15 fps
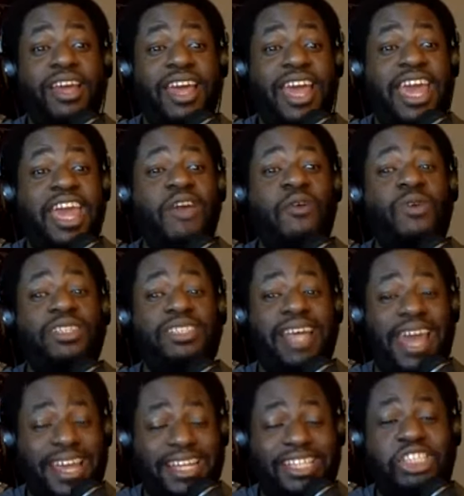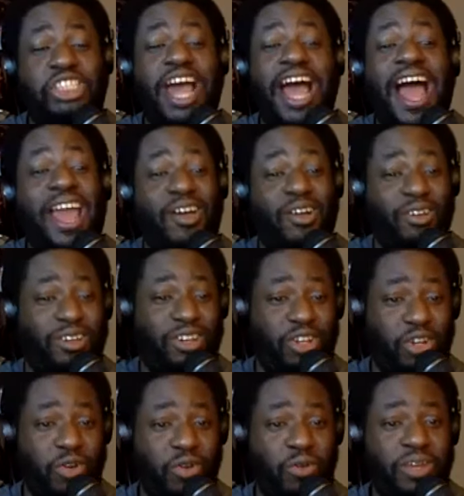He was a child,
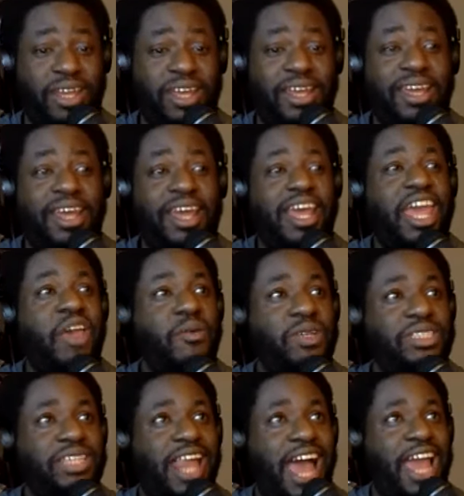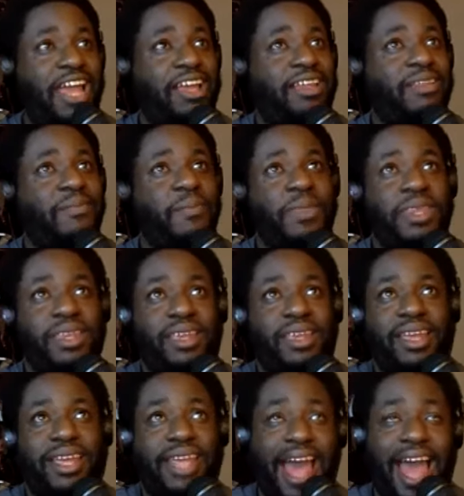dude. He was like,
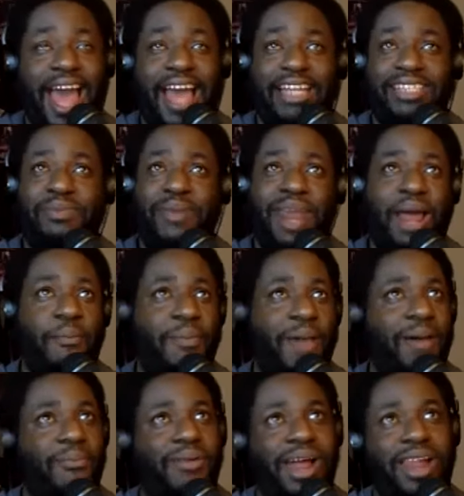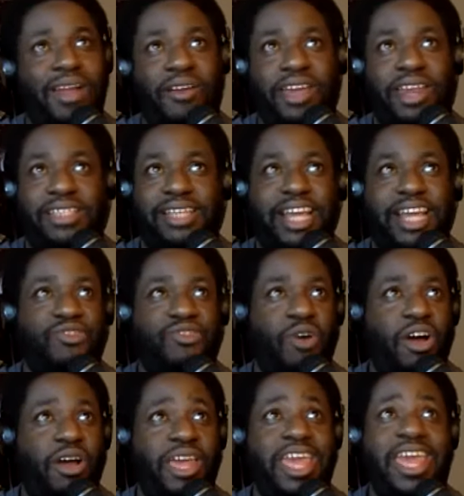gosh, man, I'm I'm probably gonna get his age
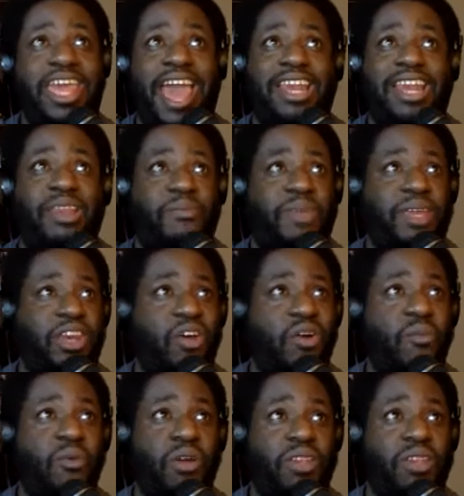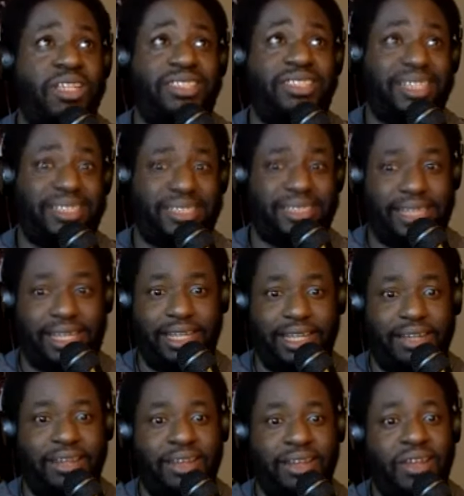wrong. He had to be no more than 16
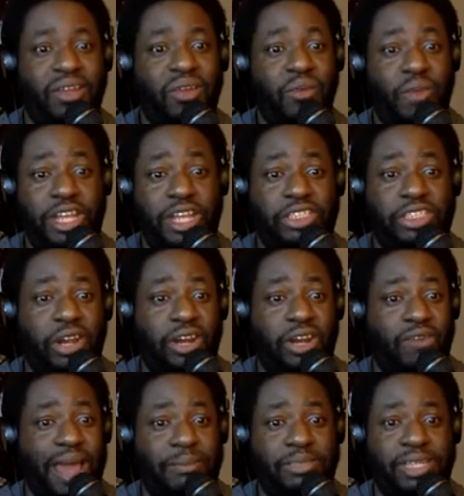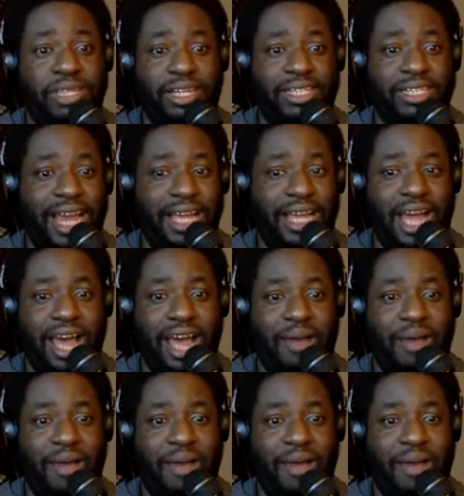when he started Rapzilla.com.